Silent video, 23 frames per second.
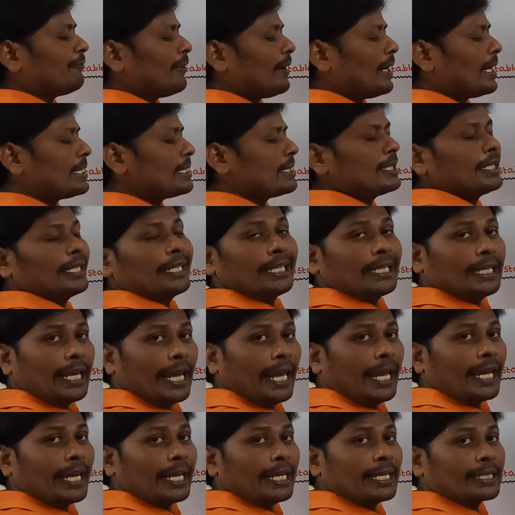First,
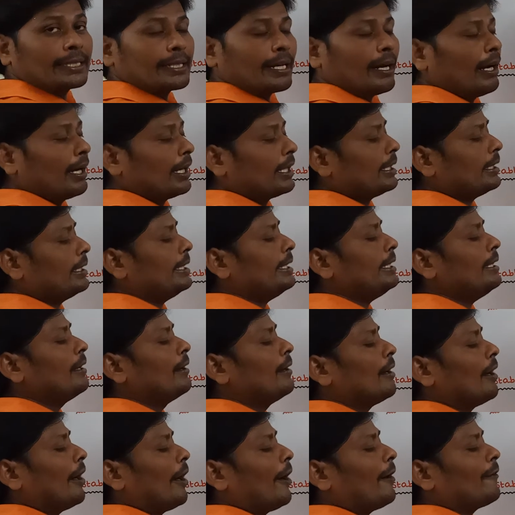A is occurred.
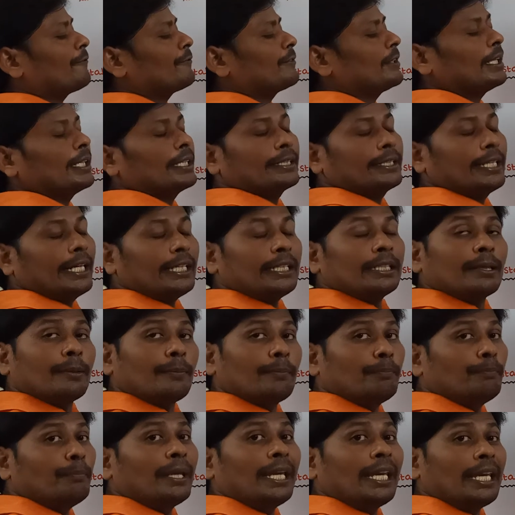After
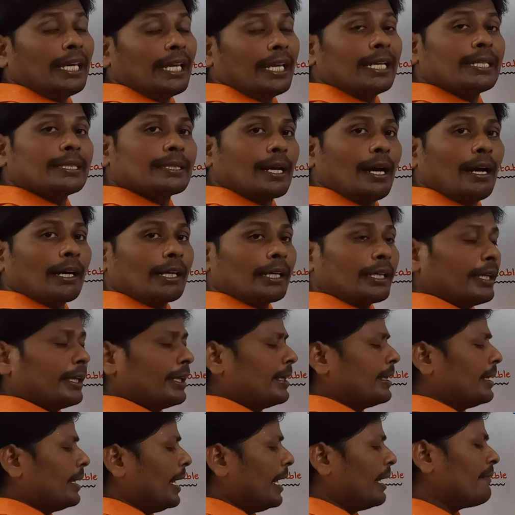that, B is
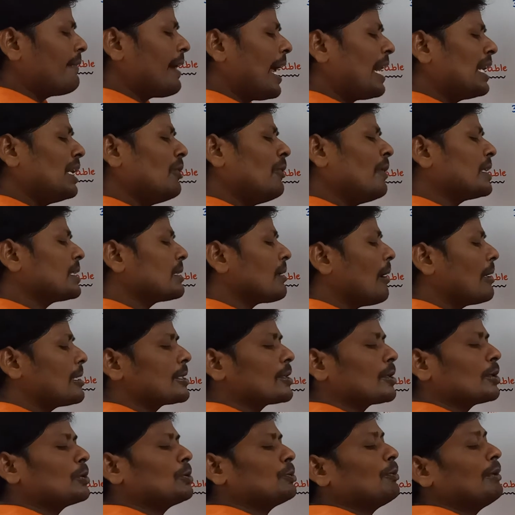occurred. A value is
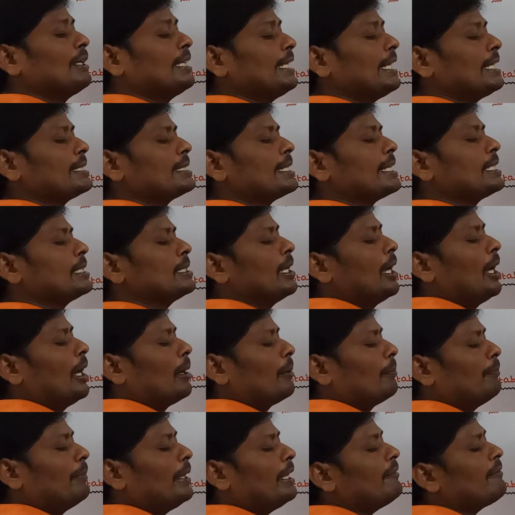also 26.
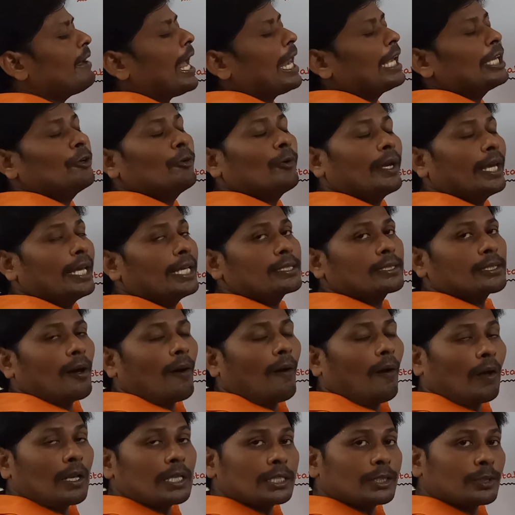B value is
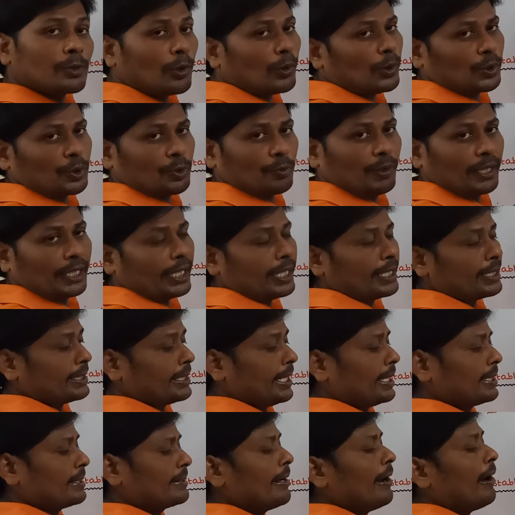also
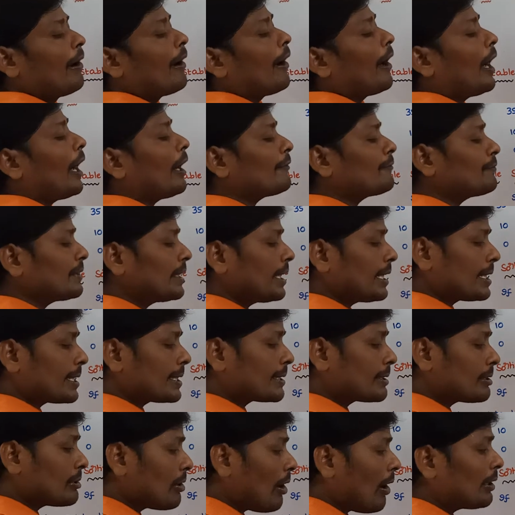26. After
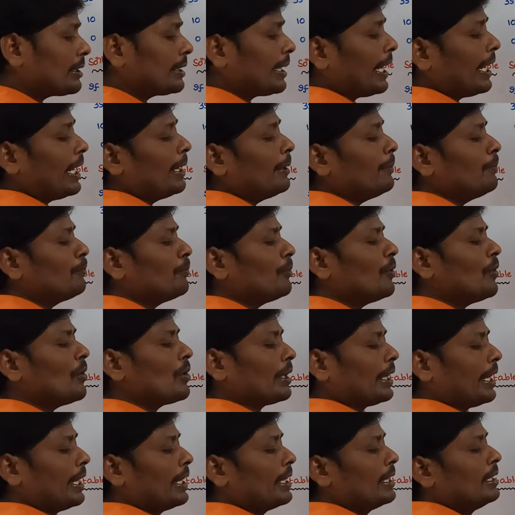sorting,
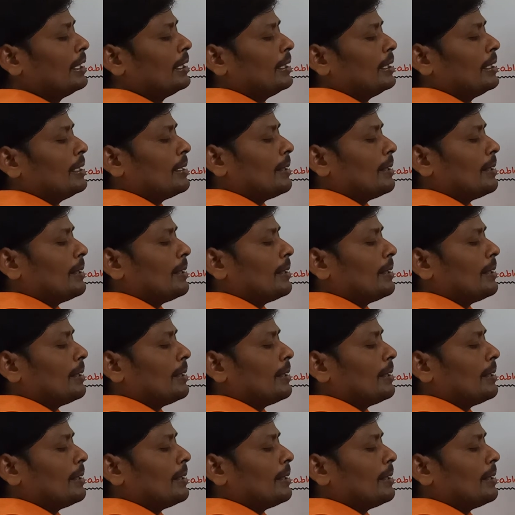okay,